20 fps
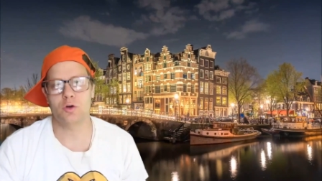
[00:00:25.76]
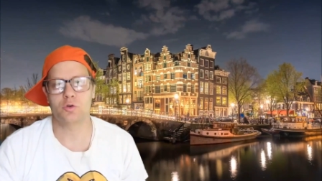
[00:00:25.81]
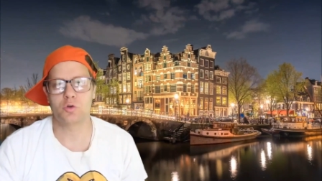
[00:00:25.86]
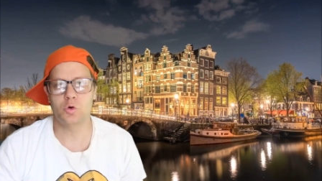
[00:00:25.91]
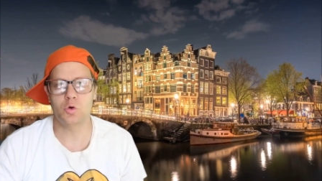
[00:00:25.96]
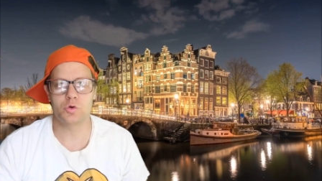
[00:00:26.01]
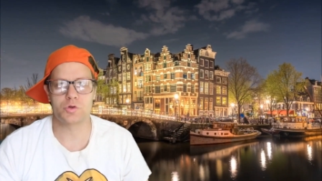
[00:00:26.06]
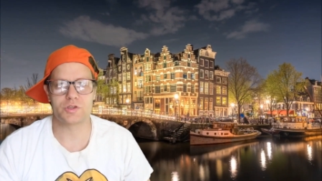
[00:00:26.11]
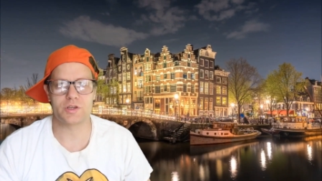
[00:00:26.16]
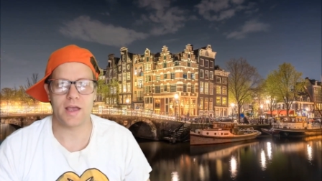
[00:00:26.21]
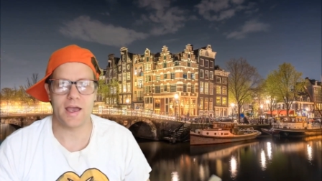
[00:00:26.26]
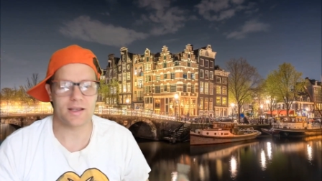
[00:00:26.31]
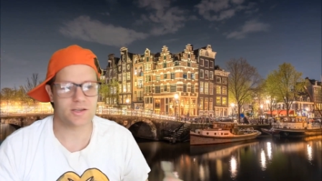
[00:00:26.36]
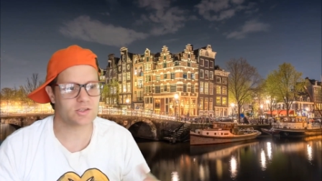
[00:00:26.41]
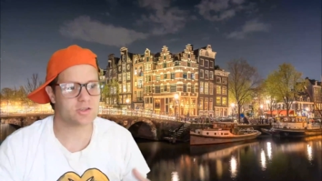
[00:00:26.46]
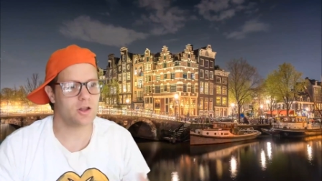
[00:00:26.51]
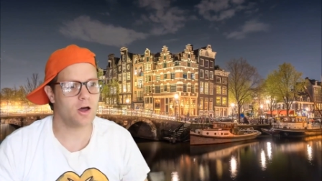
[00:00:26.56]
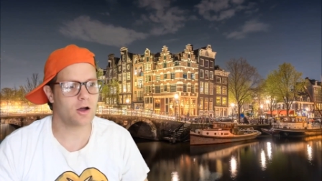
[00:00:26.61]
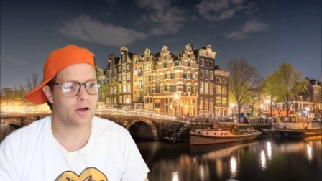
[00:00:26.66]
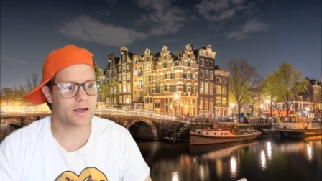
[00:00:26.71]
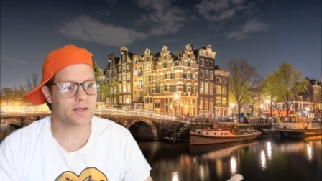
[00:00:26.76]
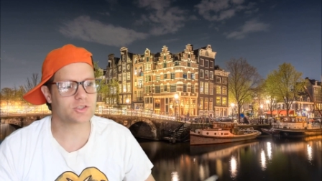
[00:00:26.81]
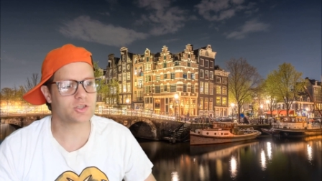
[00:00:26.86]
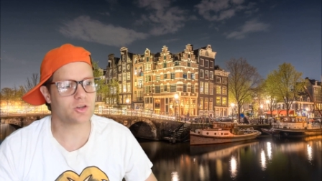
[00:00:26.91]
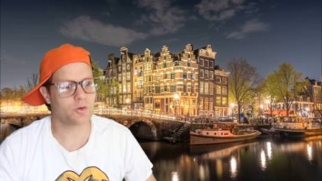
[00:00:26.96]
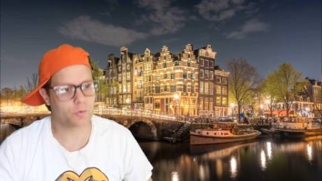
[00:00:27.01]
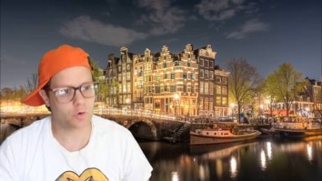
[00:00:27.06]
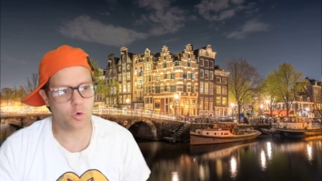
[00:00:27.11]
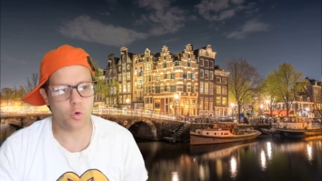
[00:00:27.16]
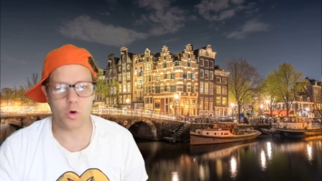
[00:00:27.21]
Wel goed, as long
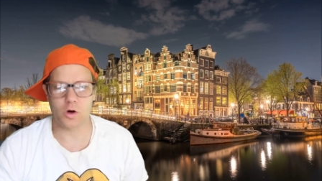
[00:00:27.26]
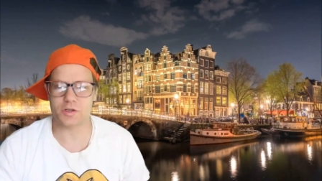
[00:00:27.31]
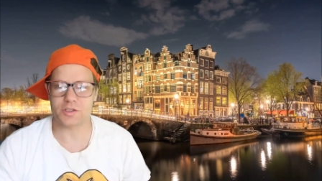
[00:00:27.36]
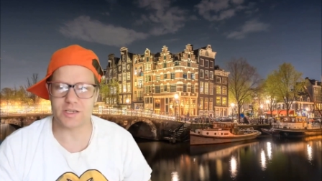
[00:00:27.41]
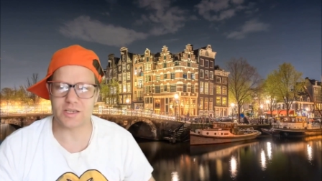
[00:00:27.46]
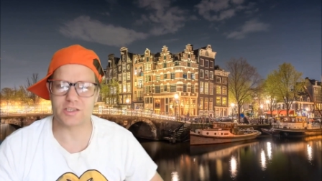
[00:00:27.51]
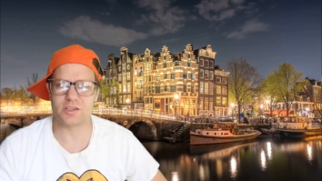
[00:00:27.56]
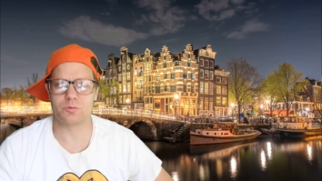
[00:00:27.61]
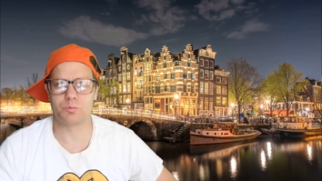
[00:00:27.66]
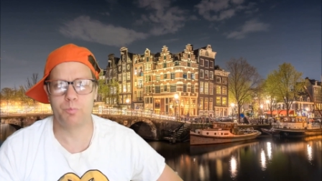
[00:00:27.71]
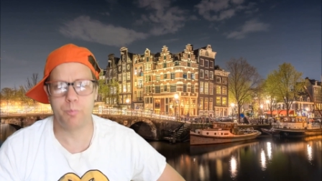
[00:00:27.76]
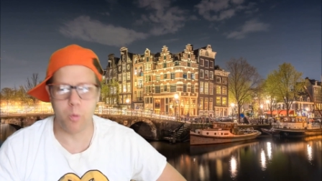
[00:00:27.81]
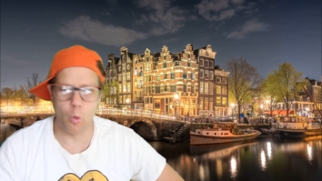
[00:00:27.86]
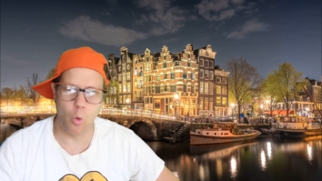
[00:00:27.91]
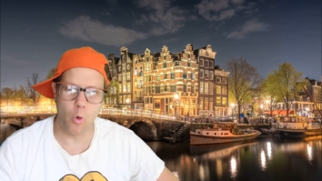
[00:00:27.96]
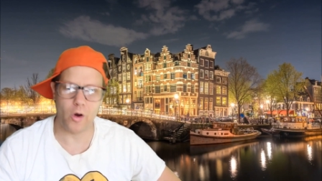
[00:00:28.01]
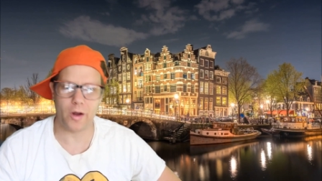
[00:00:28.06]
as the course isn't